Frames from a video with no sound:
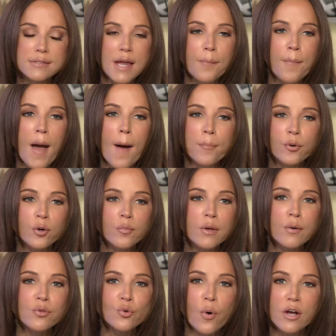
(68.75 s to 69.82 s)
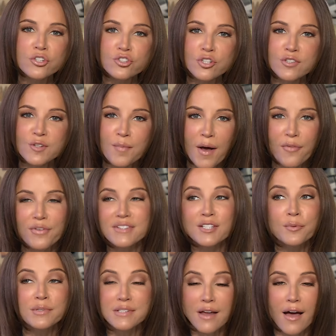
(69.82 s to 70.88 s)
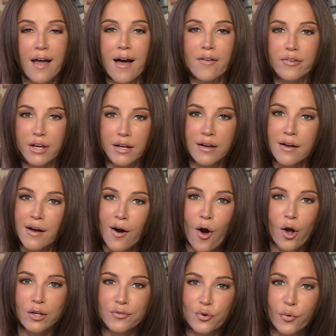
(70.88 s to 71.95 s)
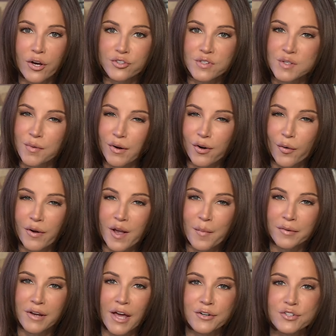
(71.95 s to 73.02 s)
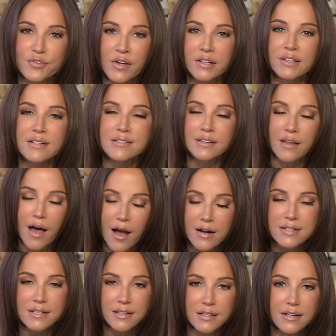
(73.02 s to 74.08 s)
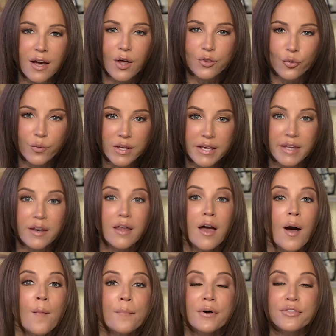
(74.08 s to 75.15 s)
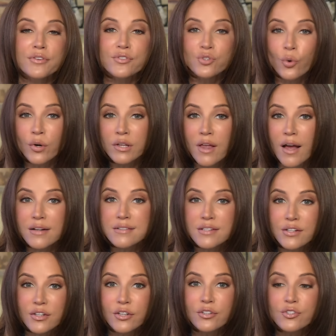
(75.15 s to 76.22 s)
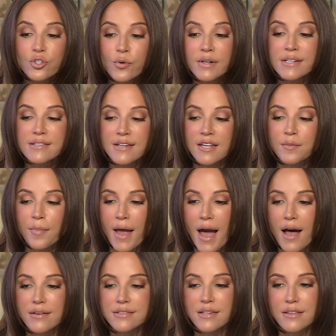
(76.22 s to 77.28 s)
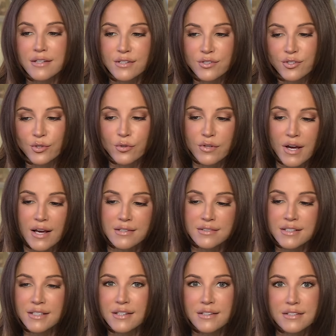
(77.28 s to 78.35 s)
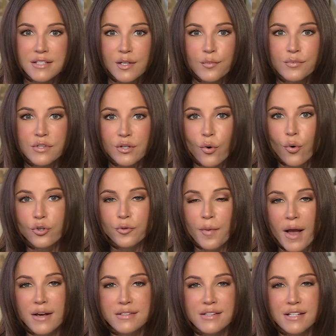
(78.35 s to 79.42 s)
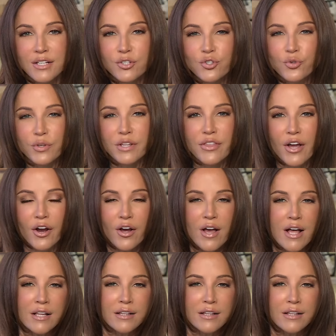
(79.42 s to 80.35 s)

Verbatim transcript: Stop peppering me with questions about this. He was not having all of the questions about growing up a Niners fan. He's locked in on the weekend. But the storylines here do extend past these two, the guys leading the teams, the quarterbacks, and the intrigue there.